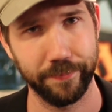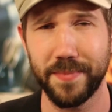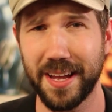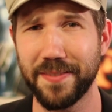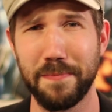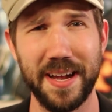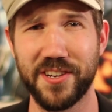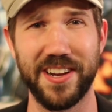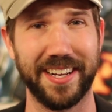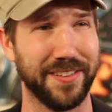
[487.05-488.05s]
Not to
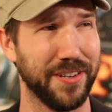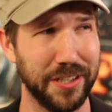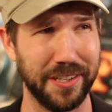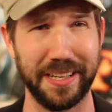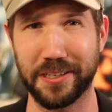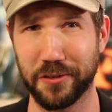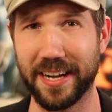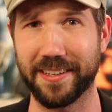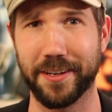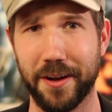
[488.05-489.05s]
mention it can surgically
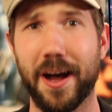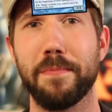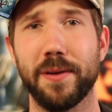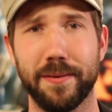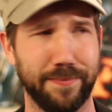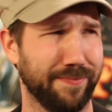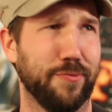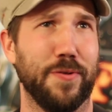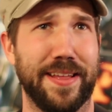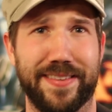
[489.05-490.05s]
extract a god, but
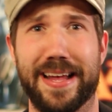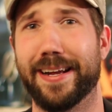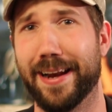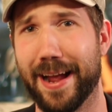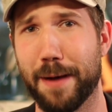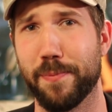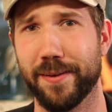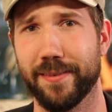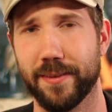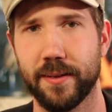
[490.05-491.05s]
when's that gonna happen?
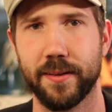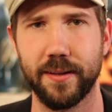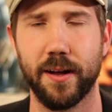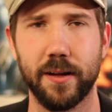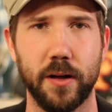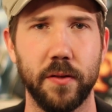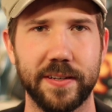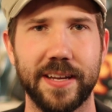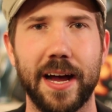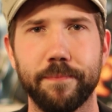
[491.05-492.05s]
All the
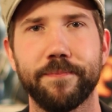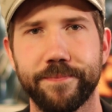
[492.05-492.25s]
time.